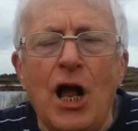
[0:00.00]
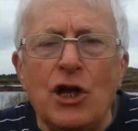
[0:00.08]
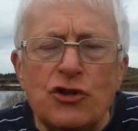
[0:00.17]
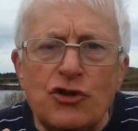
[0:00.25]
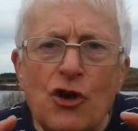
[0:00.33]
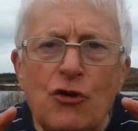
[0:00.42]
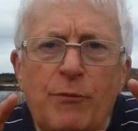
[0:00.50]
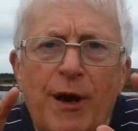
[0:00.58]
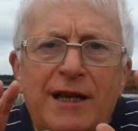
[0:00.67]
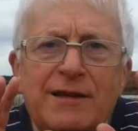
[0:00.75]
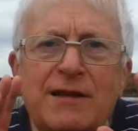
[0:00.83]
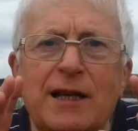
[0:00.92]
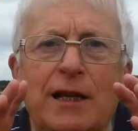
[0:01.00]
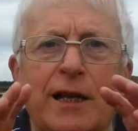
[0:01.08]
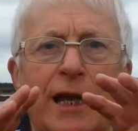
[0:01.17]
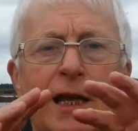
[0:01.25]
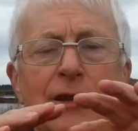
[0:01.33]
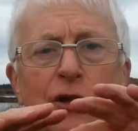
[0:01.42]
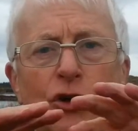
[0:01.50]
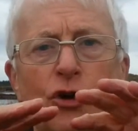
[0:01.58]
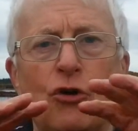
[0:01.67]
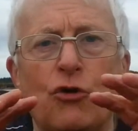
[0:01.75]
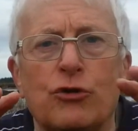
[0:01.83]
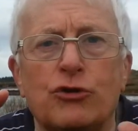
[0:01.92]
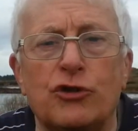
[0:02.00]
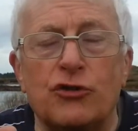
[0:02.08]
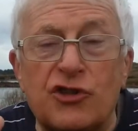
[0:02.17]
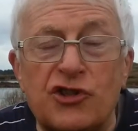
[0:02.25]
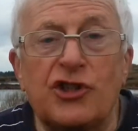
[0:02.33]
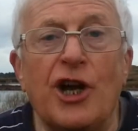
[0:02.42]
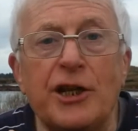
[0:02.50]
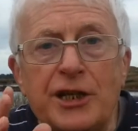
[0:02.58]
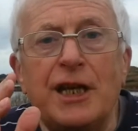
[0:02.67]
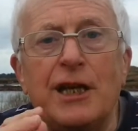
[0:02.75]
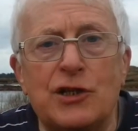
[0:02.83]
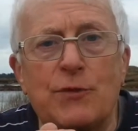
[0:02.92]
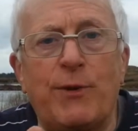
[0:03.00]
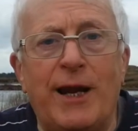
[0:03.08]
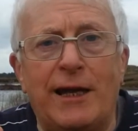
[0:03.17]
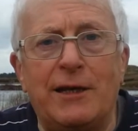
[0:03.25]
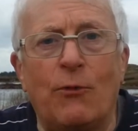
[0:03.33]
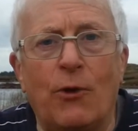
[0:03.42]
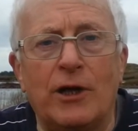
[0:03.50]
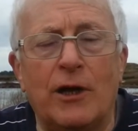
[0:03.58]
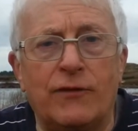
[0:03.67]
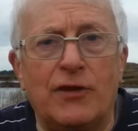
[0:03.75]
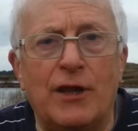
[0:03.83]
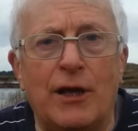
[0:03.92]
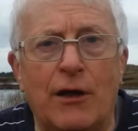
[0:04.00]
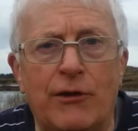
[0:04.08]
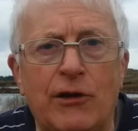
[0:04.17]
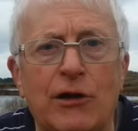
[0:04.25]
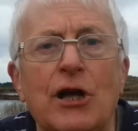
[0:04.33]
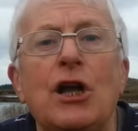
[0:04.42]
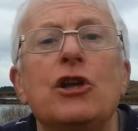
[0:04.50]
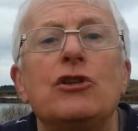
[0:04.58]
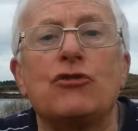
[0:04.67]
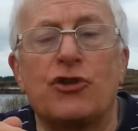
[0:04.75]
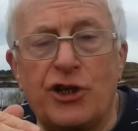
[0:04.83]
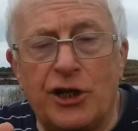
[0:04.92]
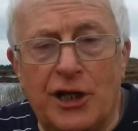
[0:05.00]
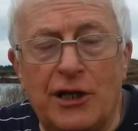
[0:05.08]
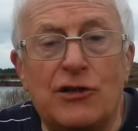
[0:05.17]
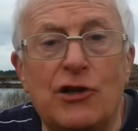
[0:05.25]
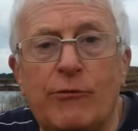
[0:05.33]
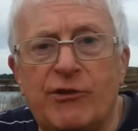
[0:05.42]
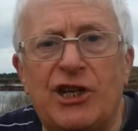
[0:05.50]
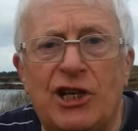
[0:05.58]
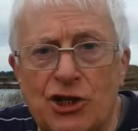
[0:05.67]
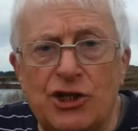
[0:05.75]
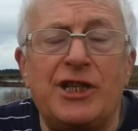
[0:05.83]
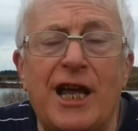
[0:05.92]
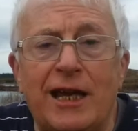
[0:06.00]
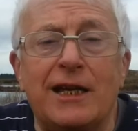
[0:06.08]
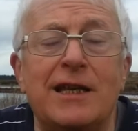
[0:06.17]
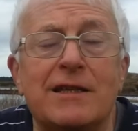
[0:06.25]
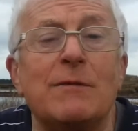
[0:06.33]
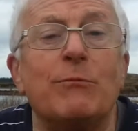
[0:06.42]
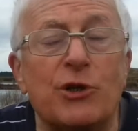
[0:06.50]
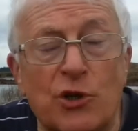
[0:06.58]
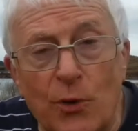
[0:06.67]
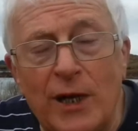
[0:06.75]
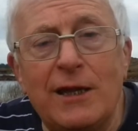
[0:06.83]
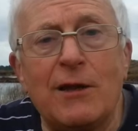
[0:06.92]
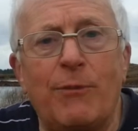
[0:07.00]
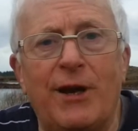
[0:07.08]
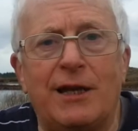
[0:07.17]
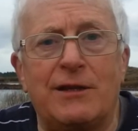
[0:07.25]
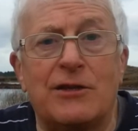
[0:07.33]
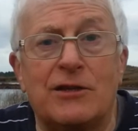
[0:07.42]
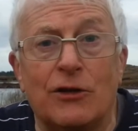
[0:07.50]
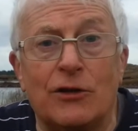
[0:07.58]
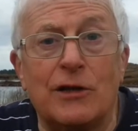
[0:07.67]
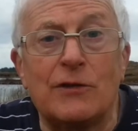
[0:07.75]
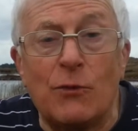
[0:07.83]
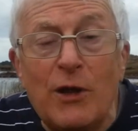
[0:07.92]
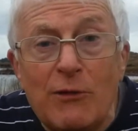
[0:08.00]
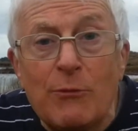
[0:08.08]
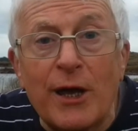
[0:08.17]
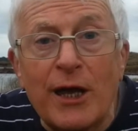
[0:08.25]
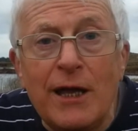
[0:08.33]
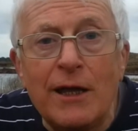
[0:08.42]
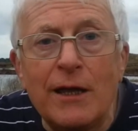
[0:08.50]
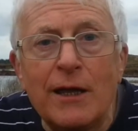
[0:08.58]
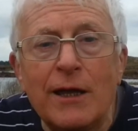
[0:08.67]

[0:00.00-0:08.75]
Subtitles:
So basically, in the course, you study each planet one after the other. You study interpretation techniques in between the planet studies with me.